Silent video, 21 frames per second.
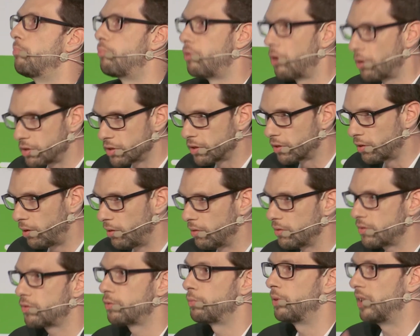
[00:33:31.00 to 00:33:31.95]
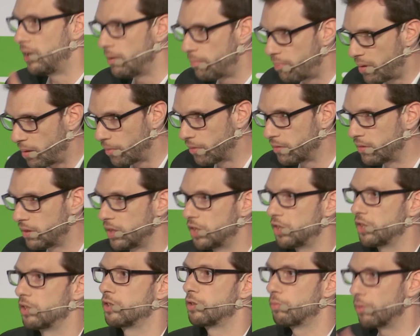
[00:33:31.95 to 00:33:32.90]
protocols, real
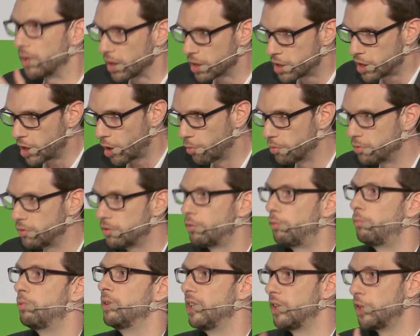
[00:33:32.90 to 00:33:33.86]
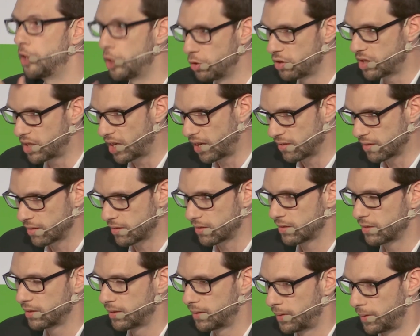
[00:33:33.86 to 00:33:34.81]
implementations, real code, real use
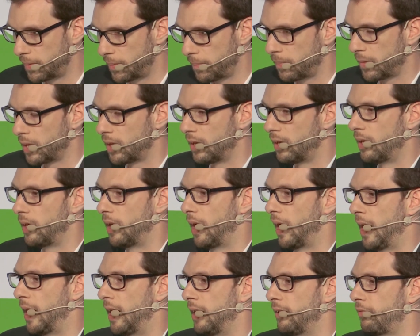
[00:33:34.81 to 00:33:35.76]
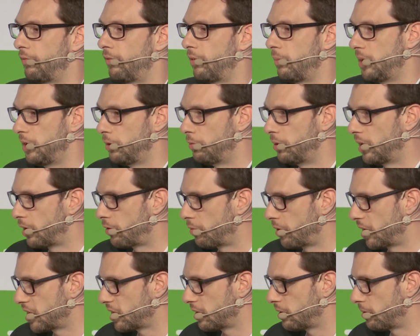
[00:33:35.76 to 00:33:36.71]
cases. And for me, the real
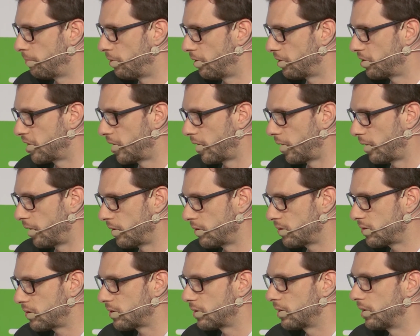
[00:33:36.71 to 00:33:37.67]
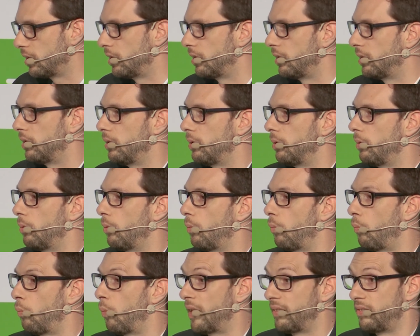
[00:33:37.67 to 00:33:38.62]
question on blockchain is,
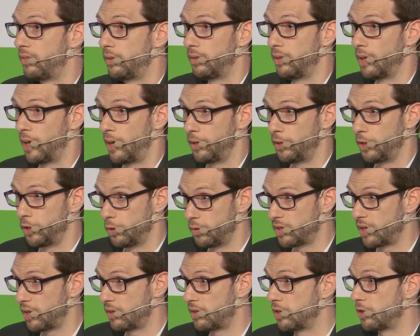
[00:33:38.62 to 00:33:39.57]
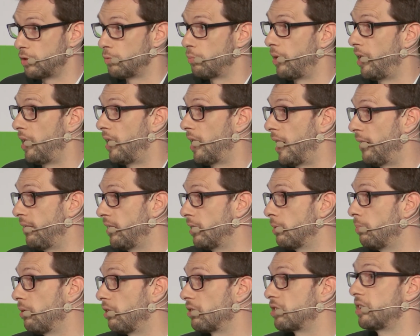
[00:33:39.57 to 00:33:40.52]
what are the use cases where
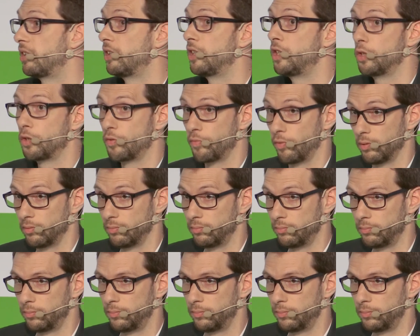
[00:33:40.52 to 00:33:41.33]
having a blockchain is useful?